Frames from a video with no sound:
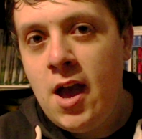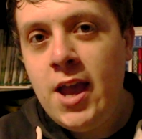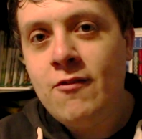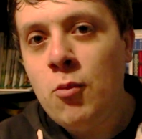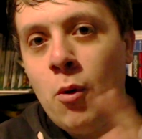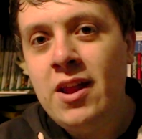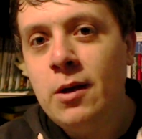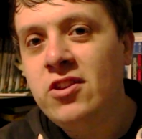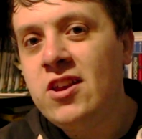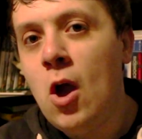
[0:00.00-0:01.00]
Hey everyone,
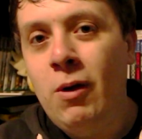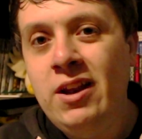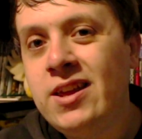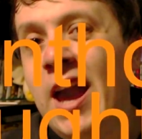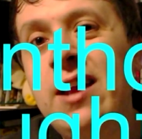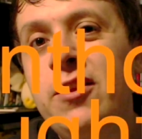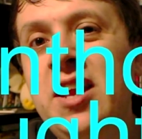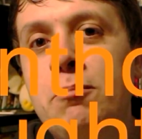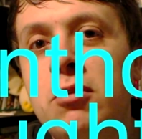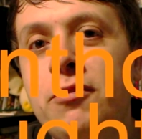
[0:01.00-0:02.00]
how's it going? Kane
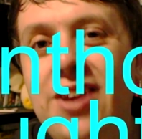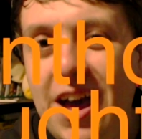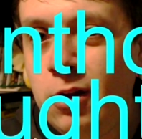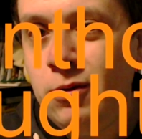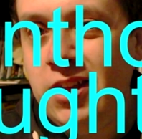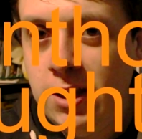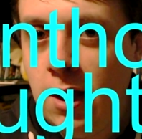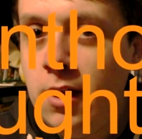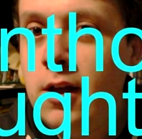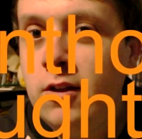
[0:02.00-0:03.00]

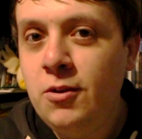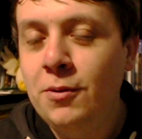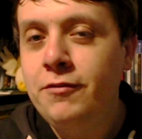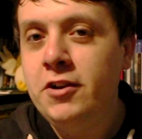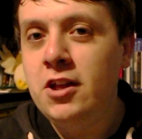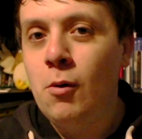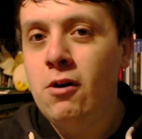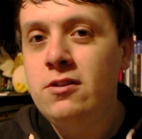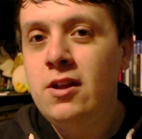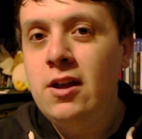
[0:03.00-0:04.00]
here, doing a video
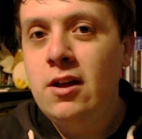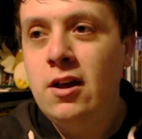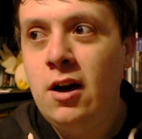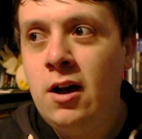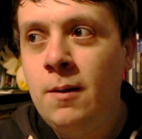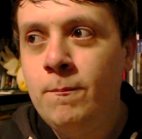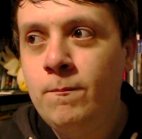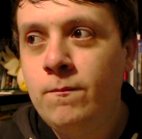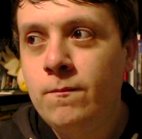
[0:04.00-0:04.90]
on, I